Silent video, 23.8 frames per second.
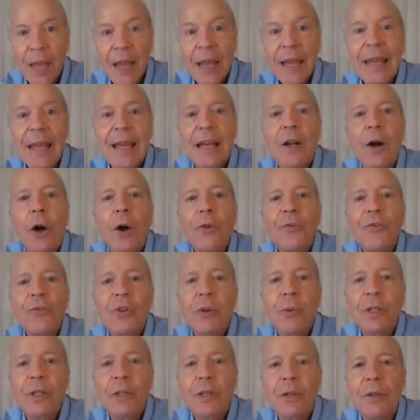It
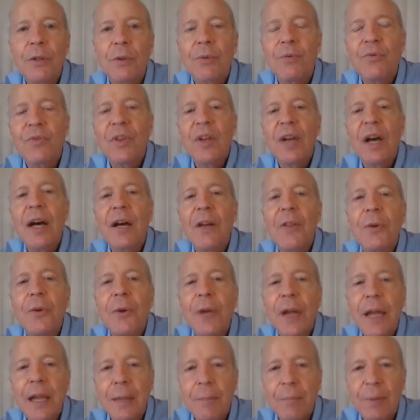also includes
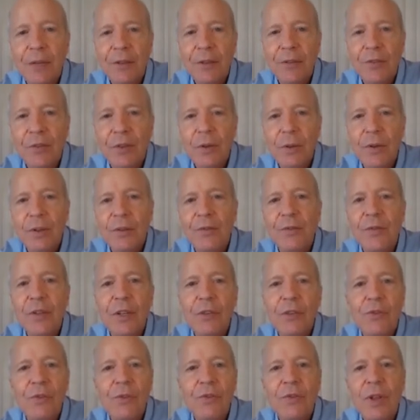other Apex series
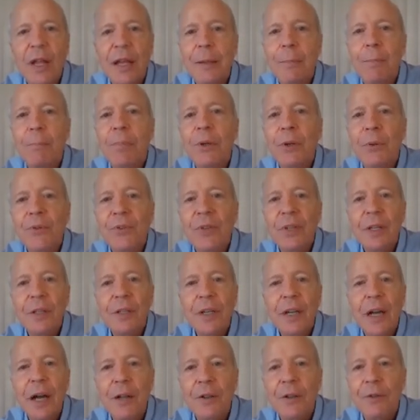features like built-in
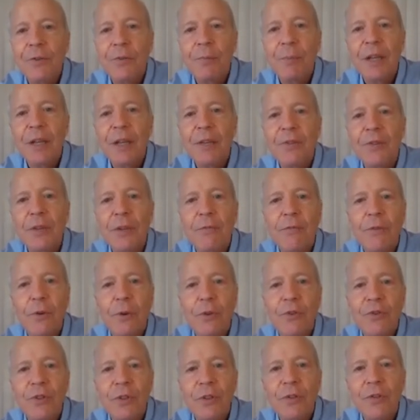color space
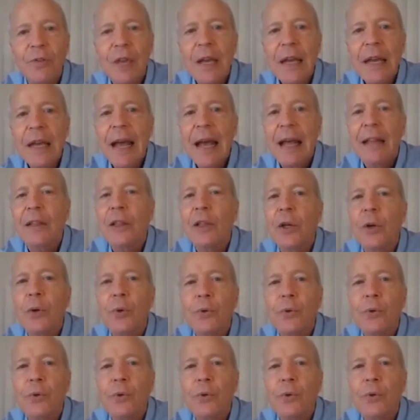conversions and low